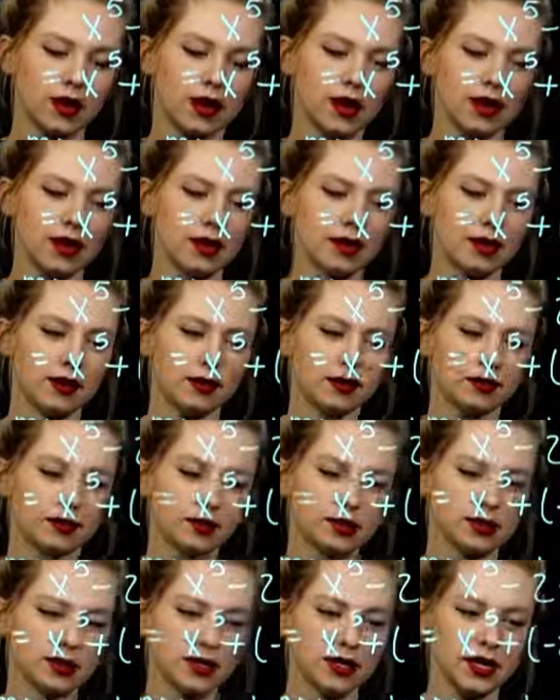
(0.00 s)
And
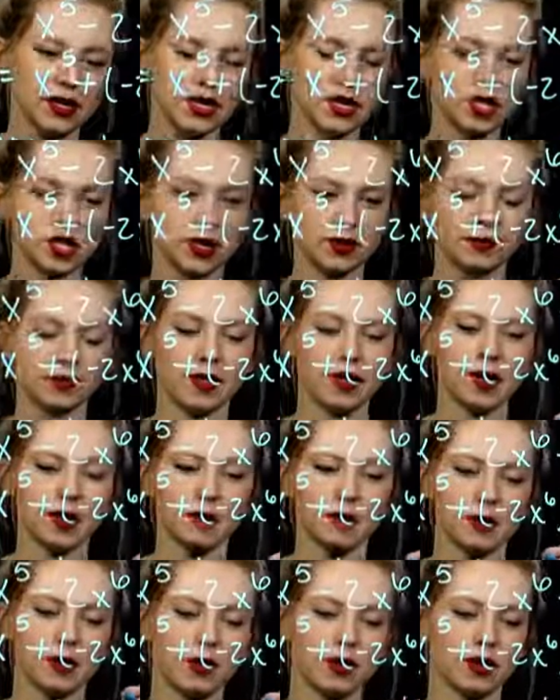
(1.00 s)
each of
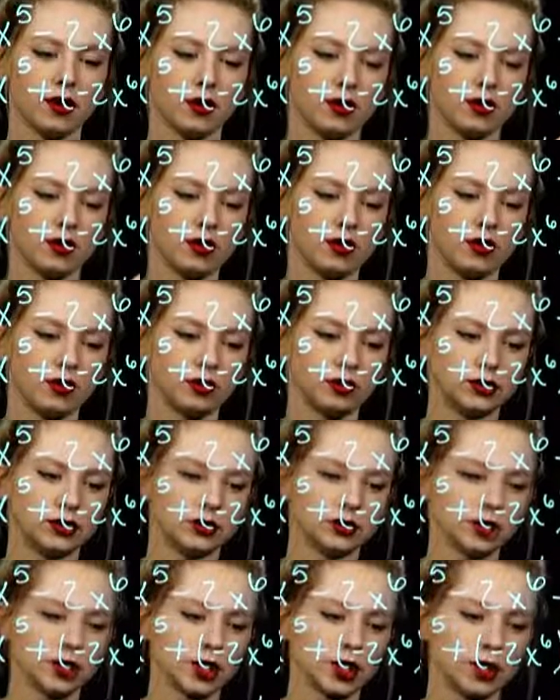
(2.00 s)
them are called
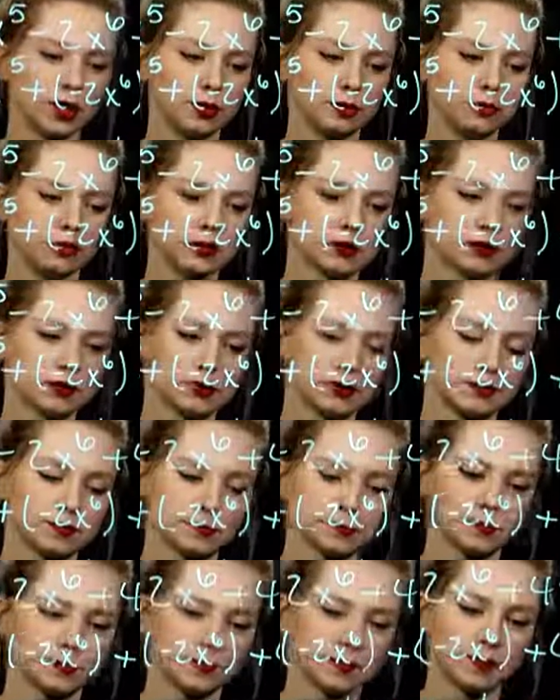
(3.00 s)
terms.
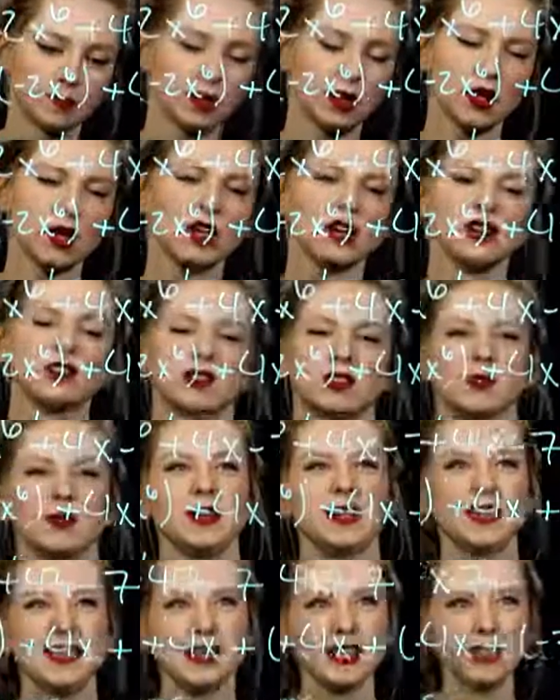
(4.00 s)
So an
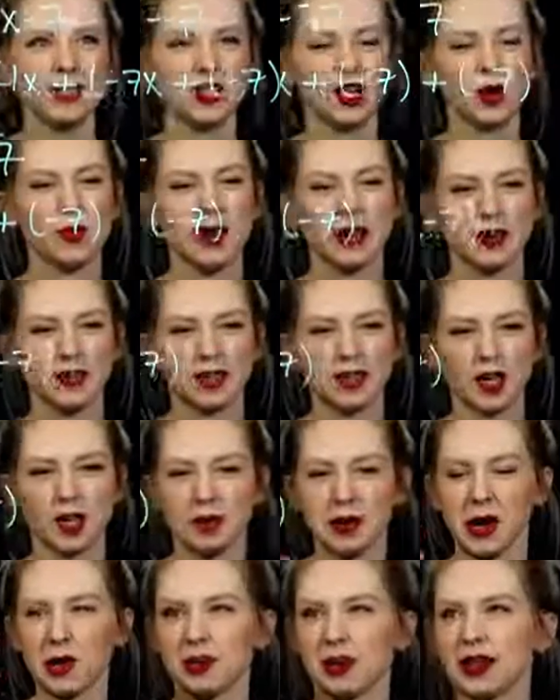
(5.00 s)
easier way to think
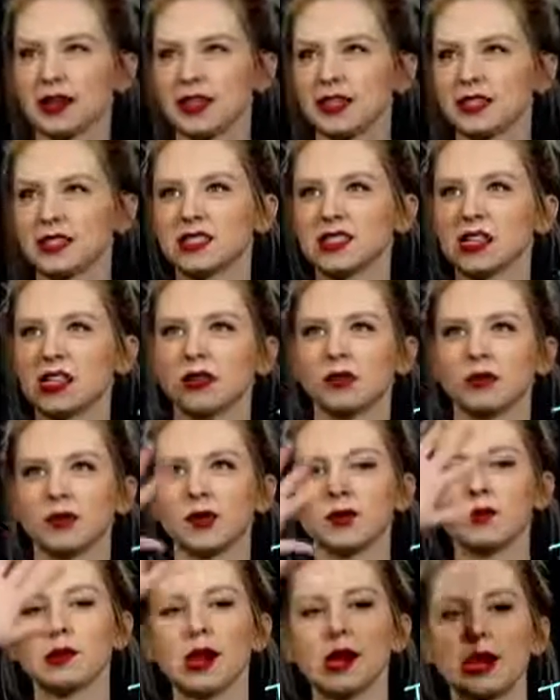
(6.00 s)
about it, instead of
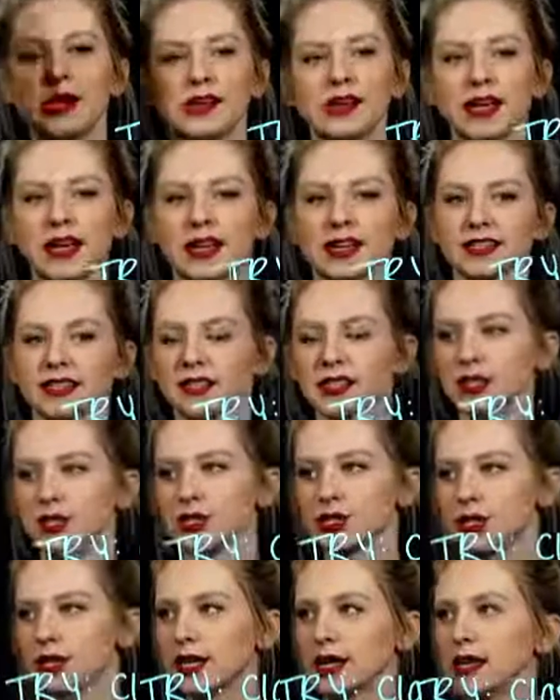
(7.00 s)
rewriting it as
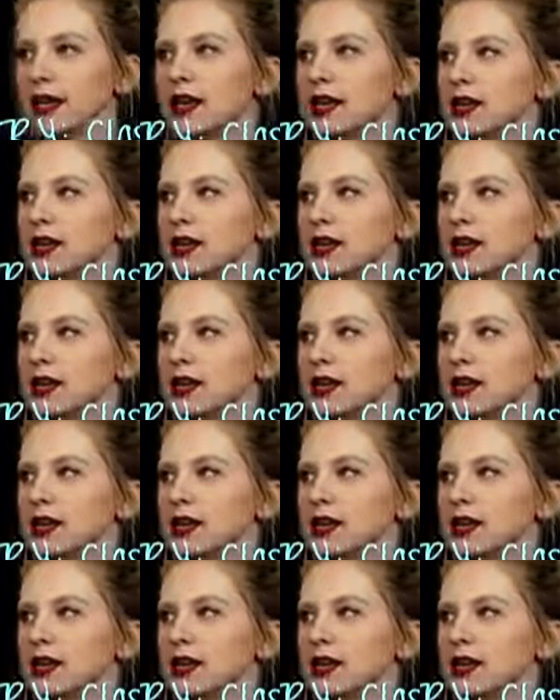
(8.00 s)
addition,